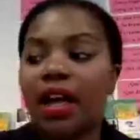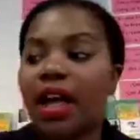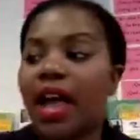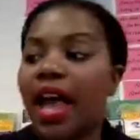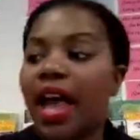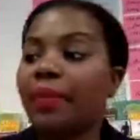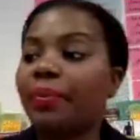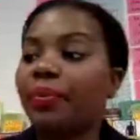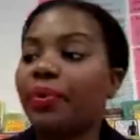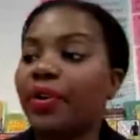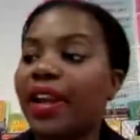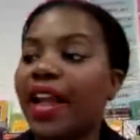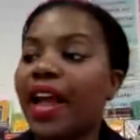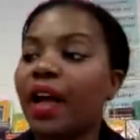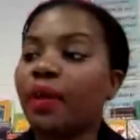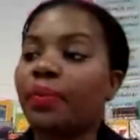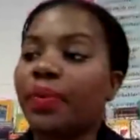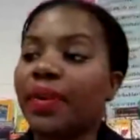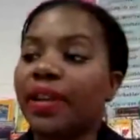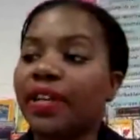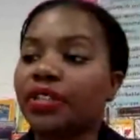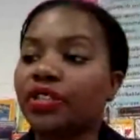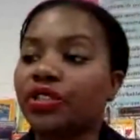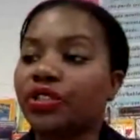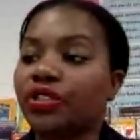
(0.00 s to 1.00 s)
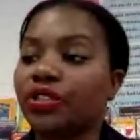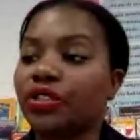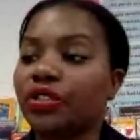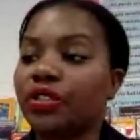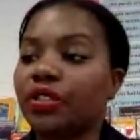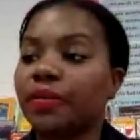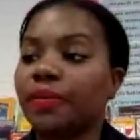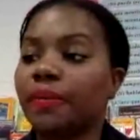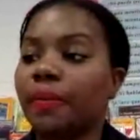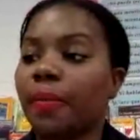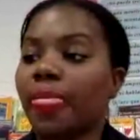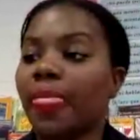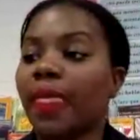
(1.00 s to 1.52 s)

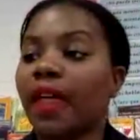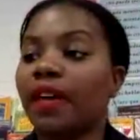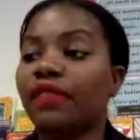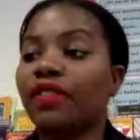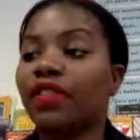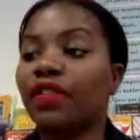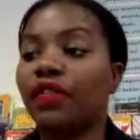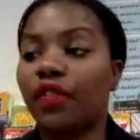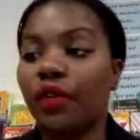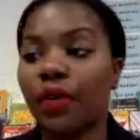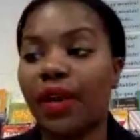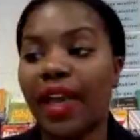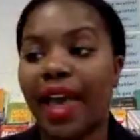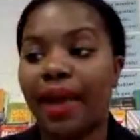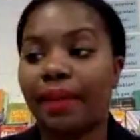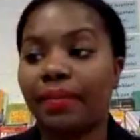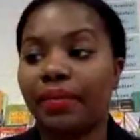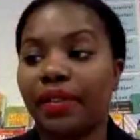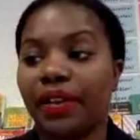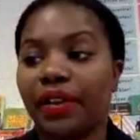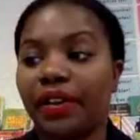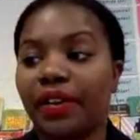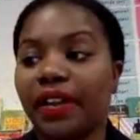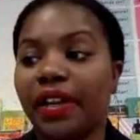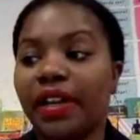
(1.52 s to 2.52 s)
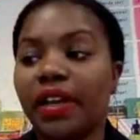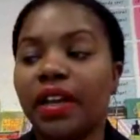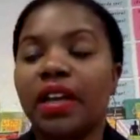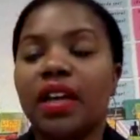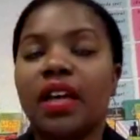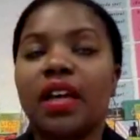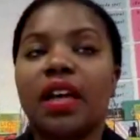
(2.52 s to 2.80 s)
Of the vocabulary.